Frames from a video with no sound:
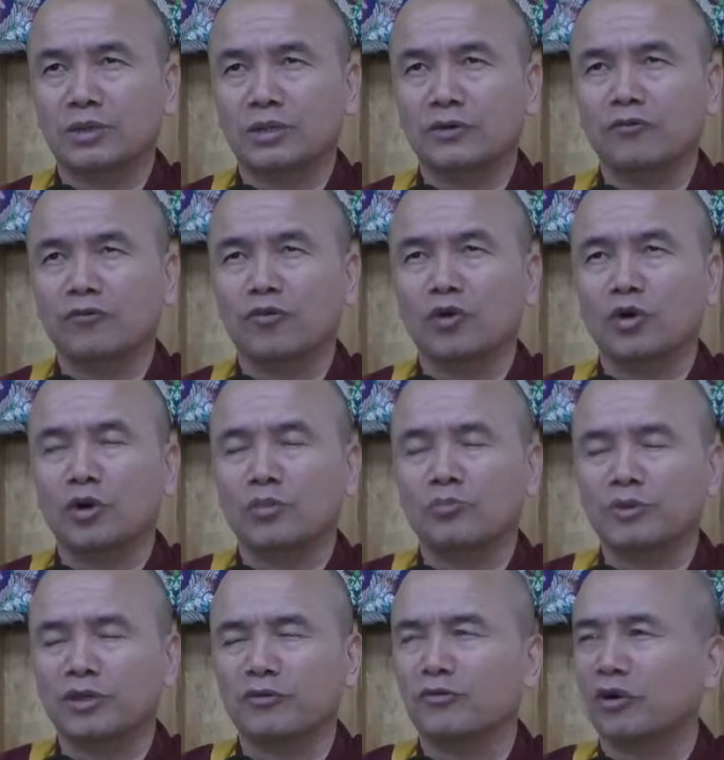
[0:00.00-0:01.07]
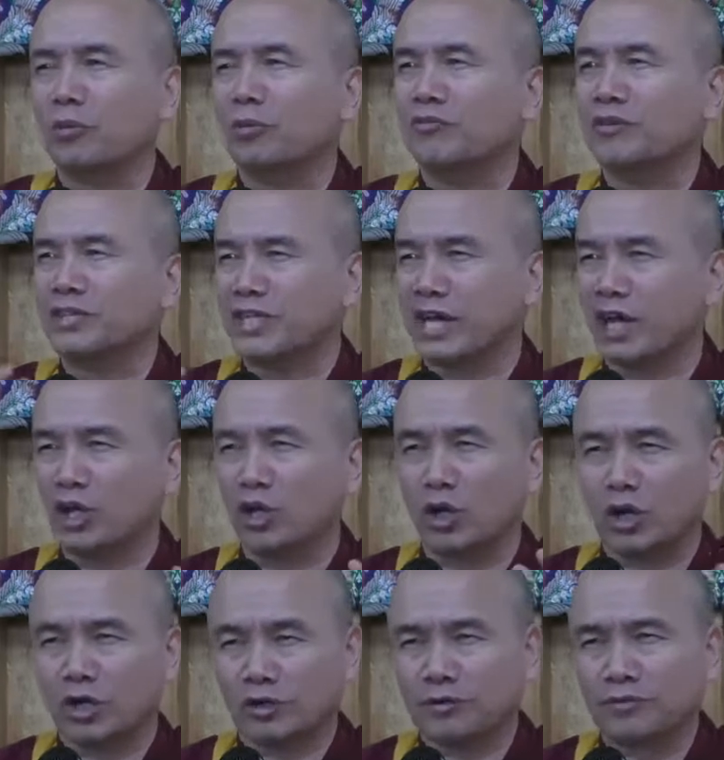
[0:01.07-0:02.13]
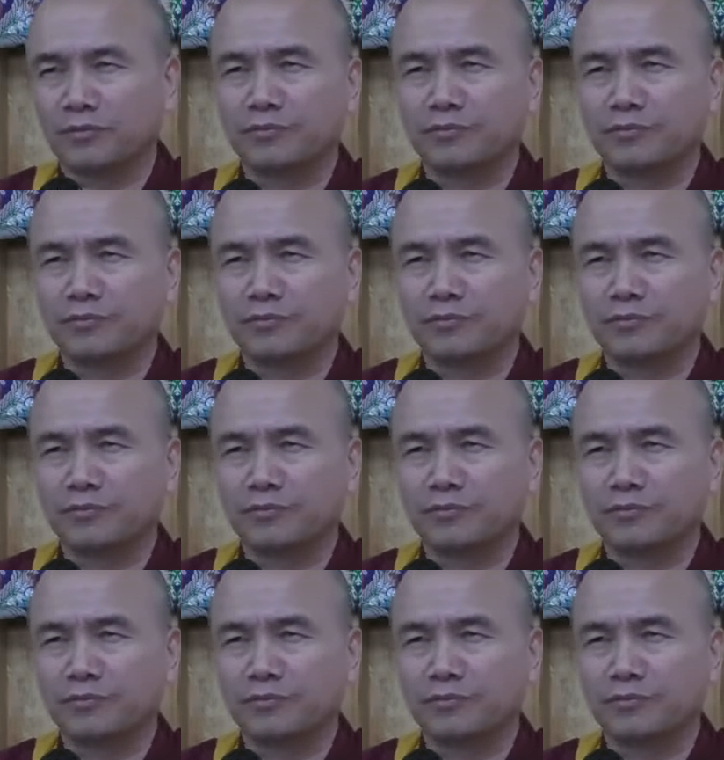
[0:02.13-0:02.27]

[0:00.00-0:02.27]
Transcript: in the form of a dialogue.